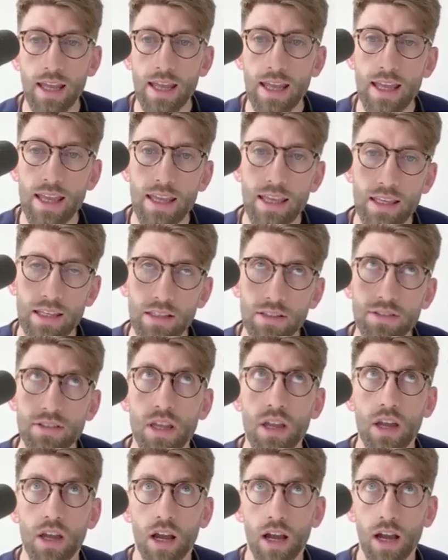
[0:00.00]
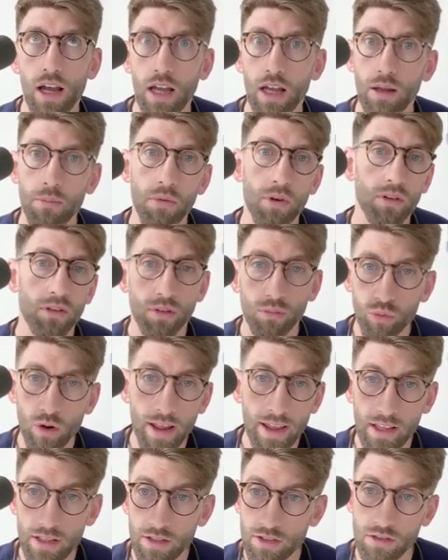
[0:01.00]
is the
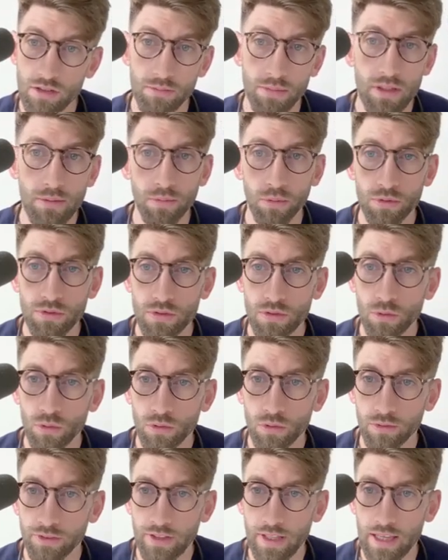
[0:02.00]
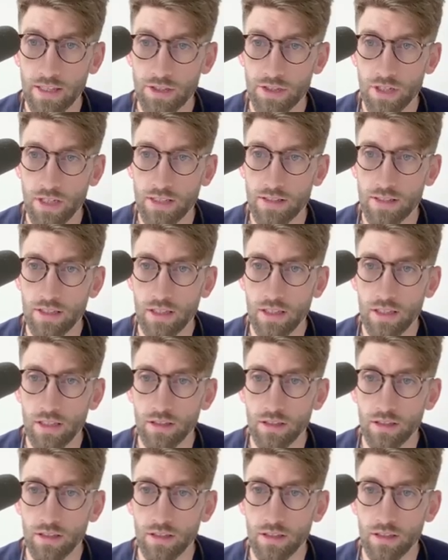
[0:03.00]
range that people score for the SJT.